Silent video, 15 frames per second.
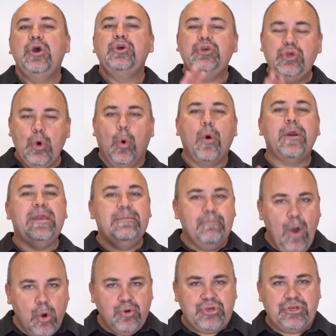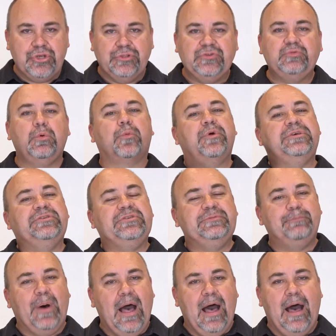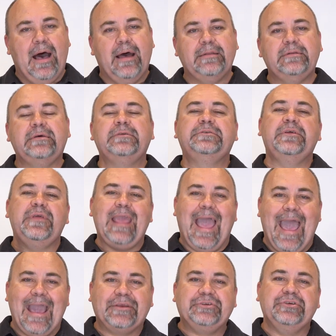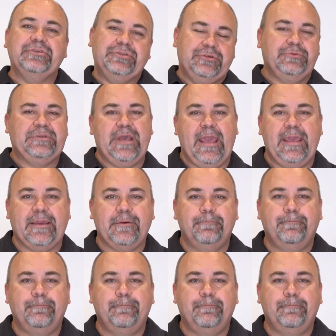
Your emotions will respond to the actions you take.